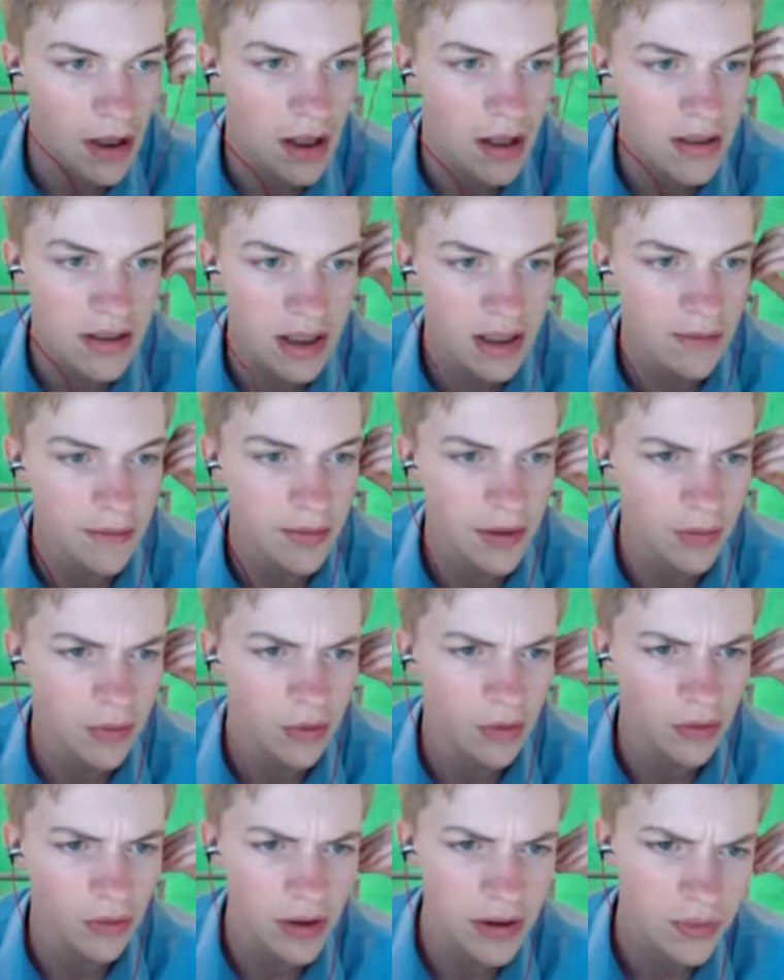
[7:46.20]
sending
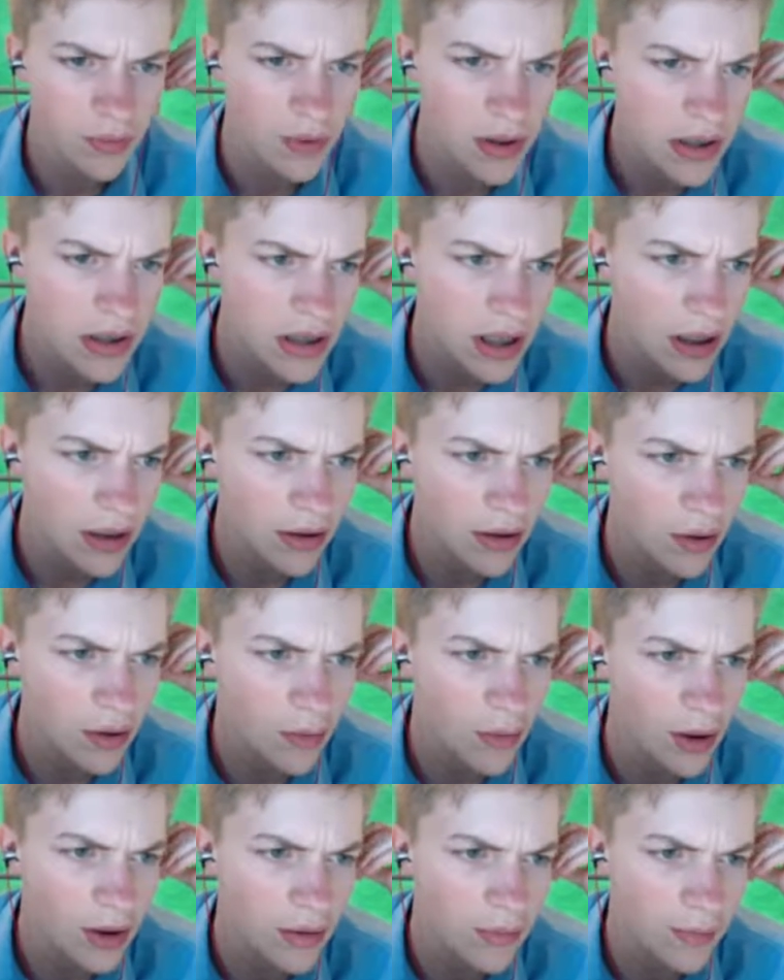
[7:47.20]
people into wasteland, no
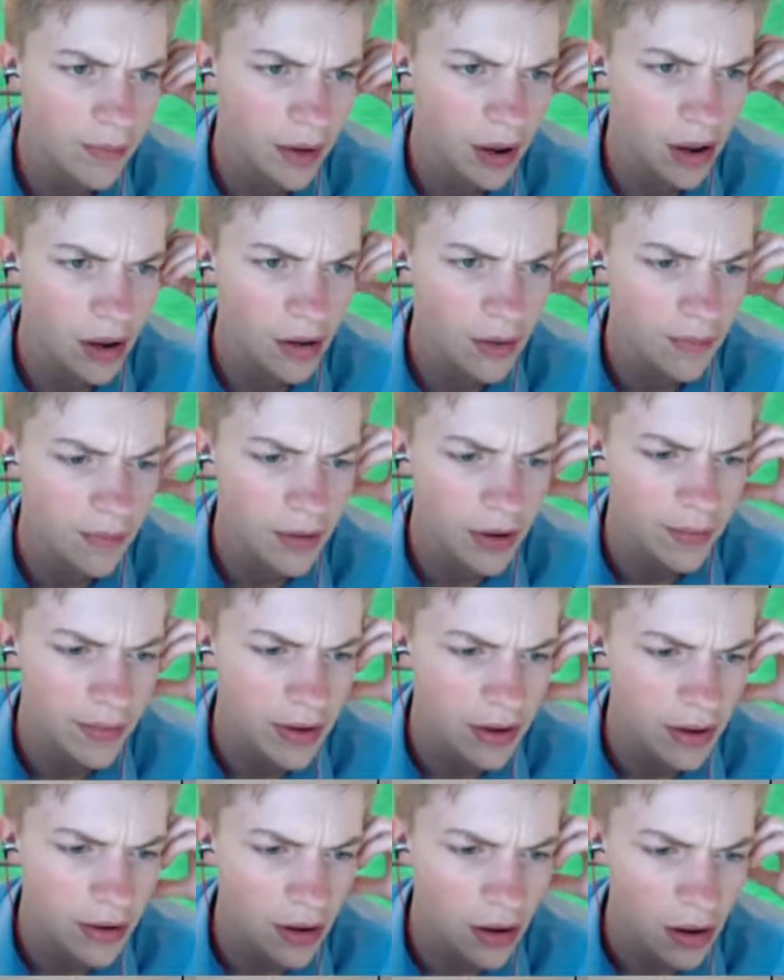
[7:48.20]
way. Park, a bit of
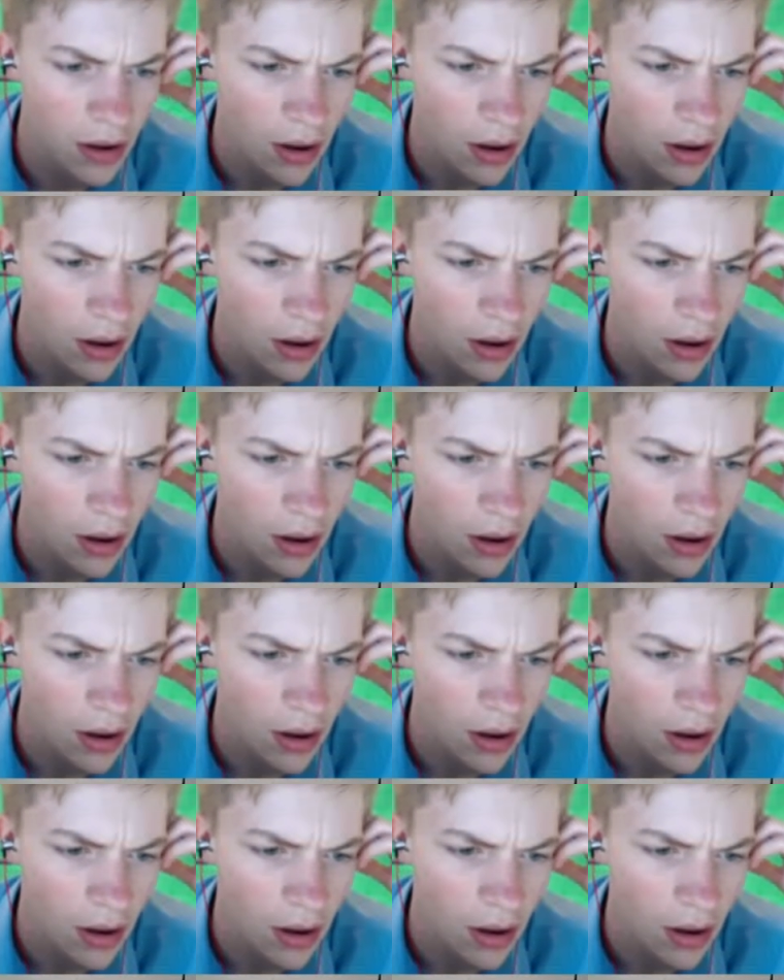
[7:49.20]
a